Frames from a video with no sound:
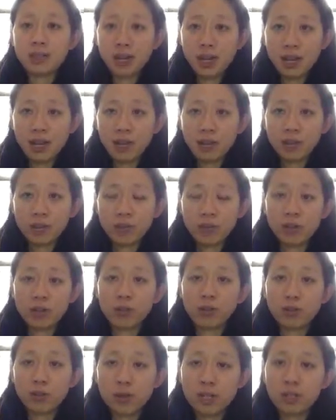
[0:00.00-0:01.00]
down or
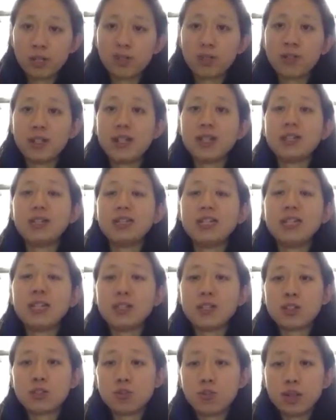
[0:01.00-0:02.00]
aggressively at
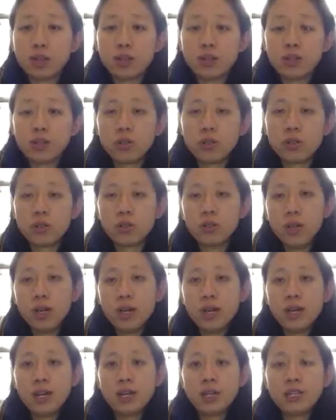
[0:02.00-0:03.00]
least trying to
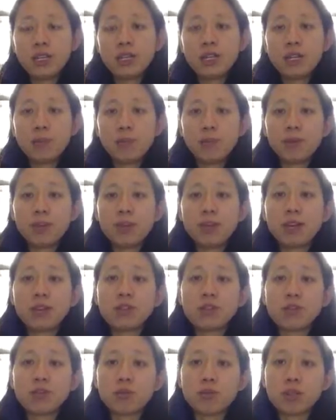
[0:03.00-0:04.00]
keep the
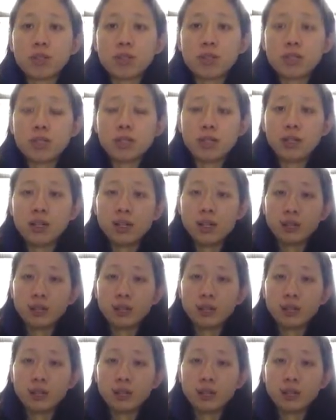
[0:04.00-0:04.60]
interest,